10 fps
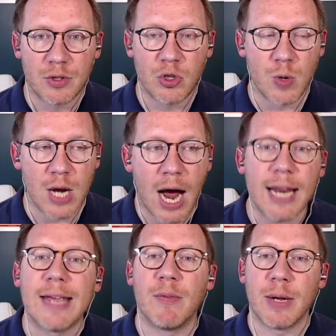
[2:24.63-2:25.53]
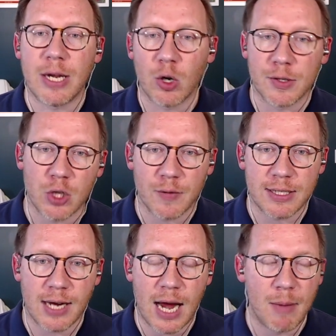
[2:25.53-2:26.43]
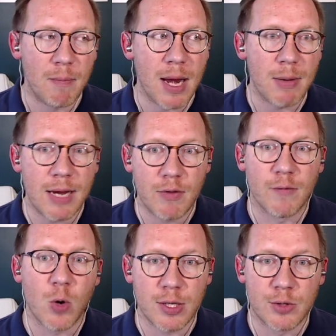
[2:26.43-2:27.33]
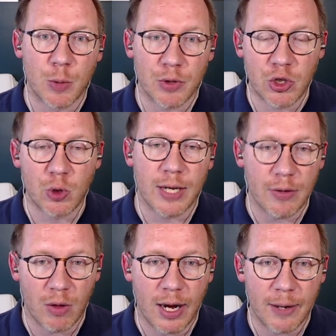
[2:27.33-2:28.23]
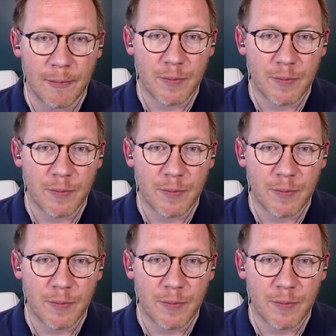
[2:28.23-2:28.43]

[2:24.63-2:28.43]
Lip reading: to not give them a year of service time, and maybe even avoid the Super 2 deadline.